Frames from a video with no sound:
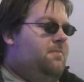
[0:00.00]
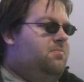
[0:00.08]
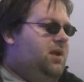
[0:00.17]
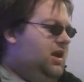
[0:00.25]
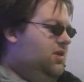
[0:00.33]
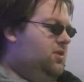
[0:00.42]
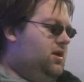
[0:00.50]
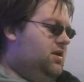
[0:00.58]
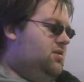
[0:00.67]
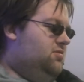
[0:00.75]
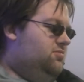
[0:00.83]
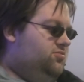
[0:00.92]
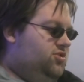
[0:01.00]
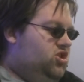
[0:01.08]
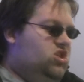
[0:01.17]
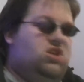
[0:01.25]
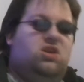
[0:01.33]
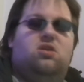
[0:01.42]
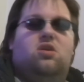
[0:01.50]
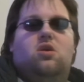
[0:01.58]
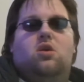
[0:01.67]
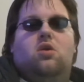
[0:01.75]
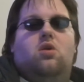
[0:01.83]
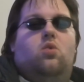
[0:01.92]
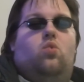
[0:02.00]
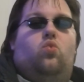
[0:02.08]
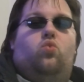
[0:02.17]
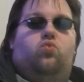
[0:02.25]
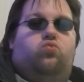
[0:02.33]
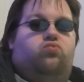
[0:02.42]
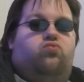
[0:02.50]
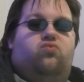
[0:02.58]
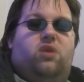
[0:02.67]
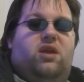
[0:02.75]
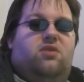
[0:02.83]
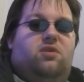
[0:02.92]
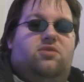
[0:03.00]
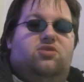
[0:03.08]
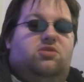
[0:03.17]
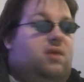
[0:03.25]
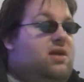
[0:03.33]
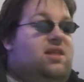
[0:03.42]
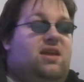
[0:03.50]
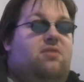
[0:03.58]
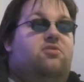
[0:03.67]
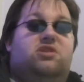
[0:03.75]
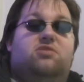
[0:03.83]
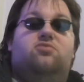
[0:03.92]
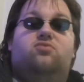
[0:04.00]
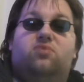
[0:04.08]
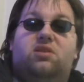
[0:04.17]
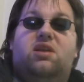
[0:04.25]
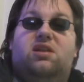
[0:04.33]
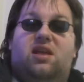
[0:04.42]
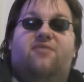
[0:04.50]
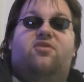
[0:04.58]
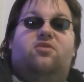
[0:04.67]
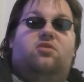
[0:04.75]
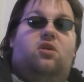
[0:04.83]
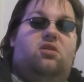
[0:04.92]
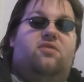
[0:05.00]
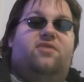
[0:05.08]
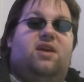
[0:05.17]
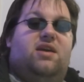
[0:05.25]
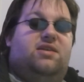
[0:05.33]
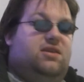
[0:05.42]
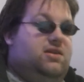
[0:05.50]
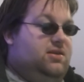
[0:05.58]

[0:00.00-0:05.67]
But anyway, she ran around the ship. Like, it was really clever, all of that.